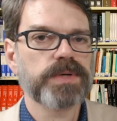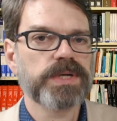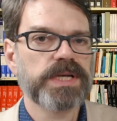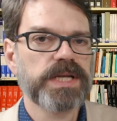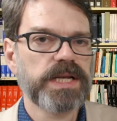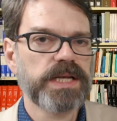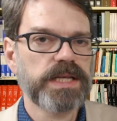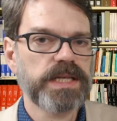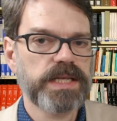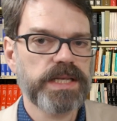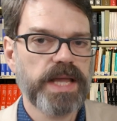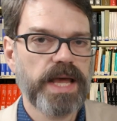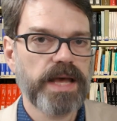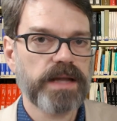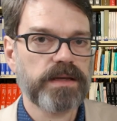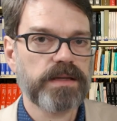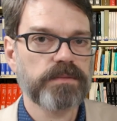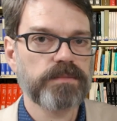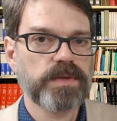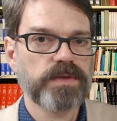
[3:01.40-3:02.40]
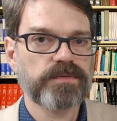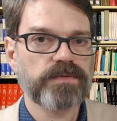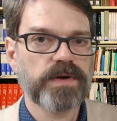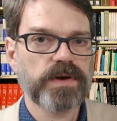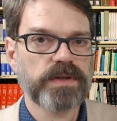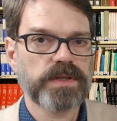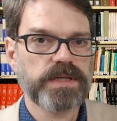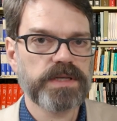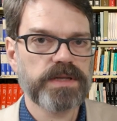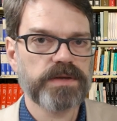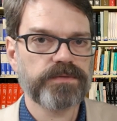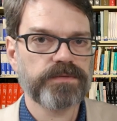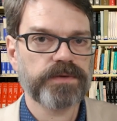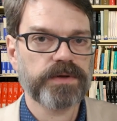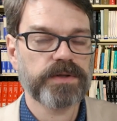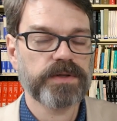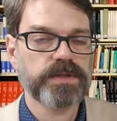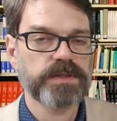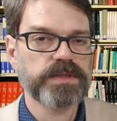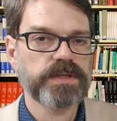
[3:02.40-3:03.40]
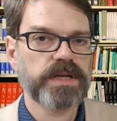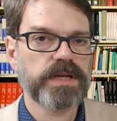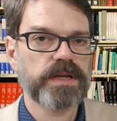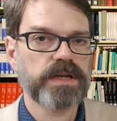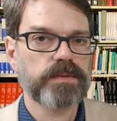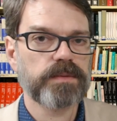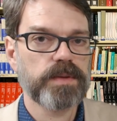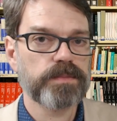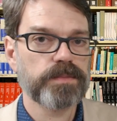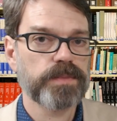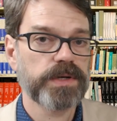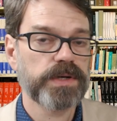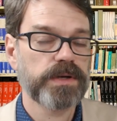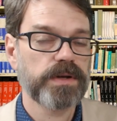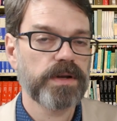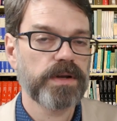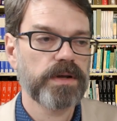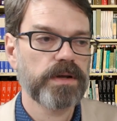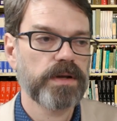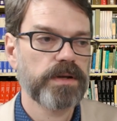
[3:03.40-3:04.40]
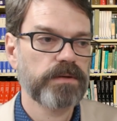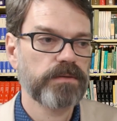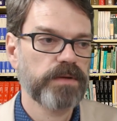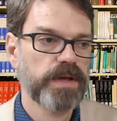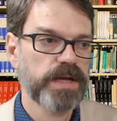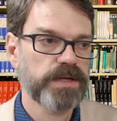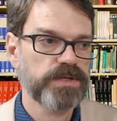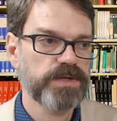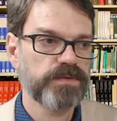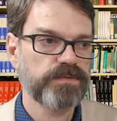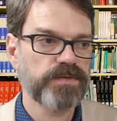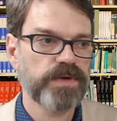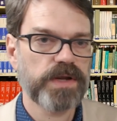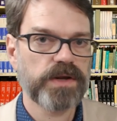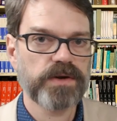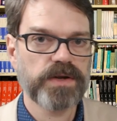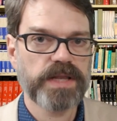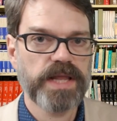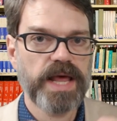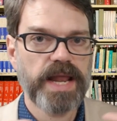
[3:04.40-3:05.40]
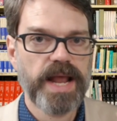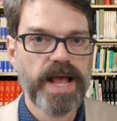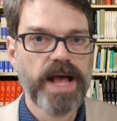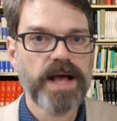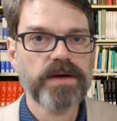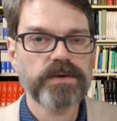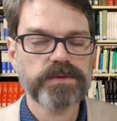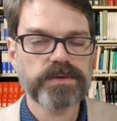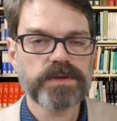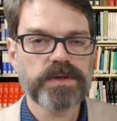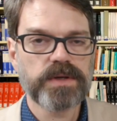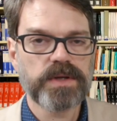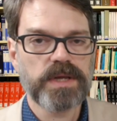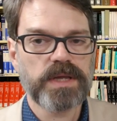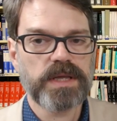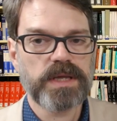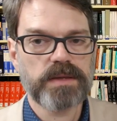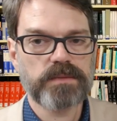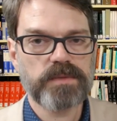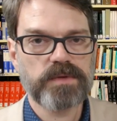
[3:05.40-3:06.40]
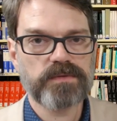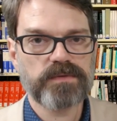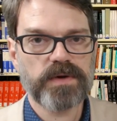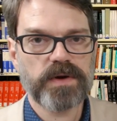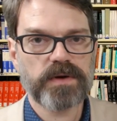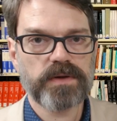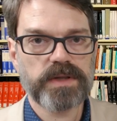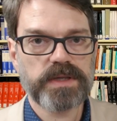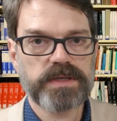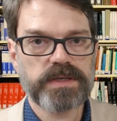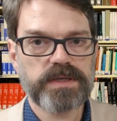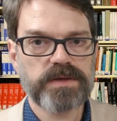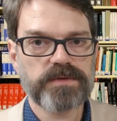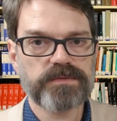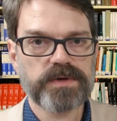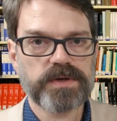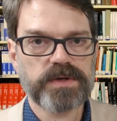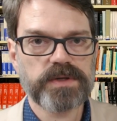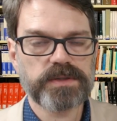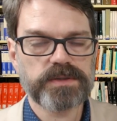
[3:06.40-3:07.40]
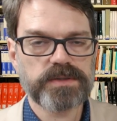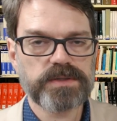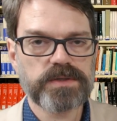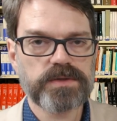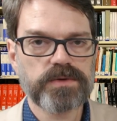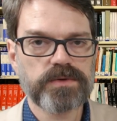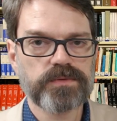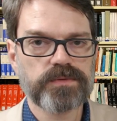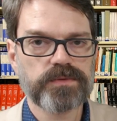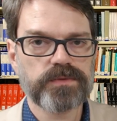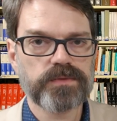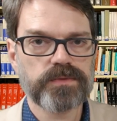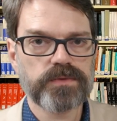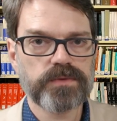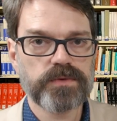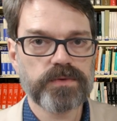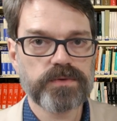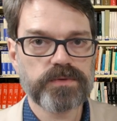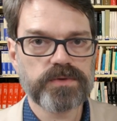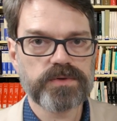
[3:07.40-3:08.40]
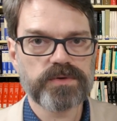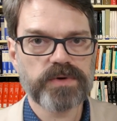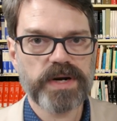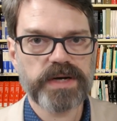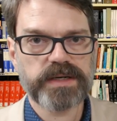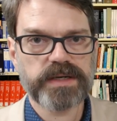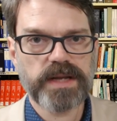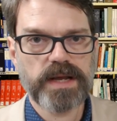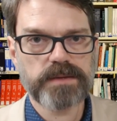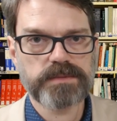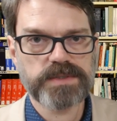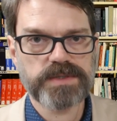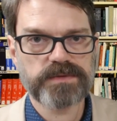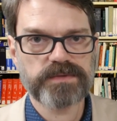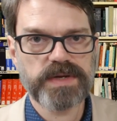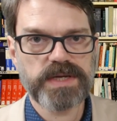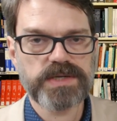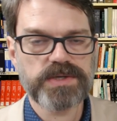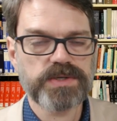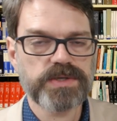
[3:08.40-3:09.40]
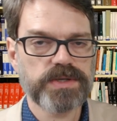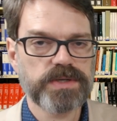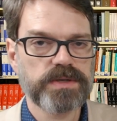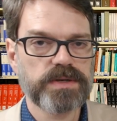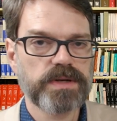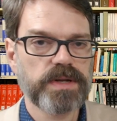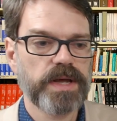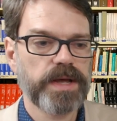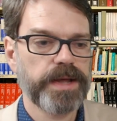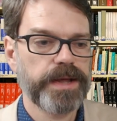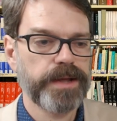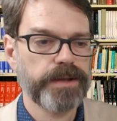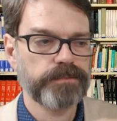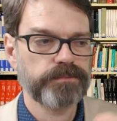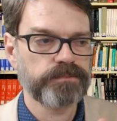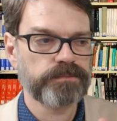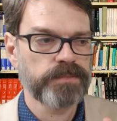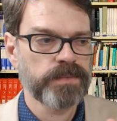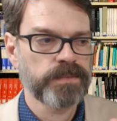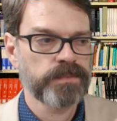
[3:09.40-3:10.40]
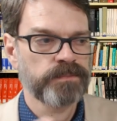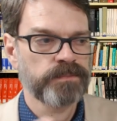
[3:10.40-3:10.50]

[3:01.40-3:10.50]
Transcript: predicting that can be fairly difficult, and it can be uh, actually figuring that out can be fairly difficult to do through direct observation. Um,